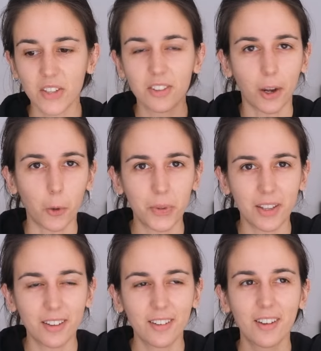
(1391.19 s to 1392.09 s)

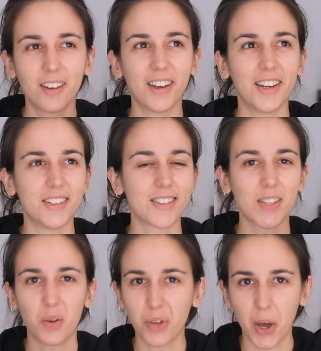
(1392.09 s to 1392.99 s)
therapy and
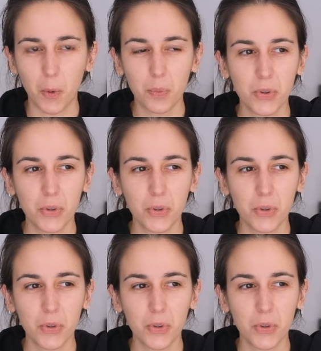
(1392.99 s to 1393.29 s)
self-help.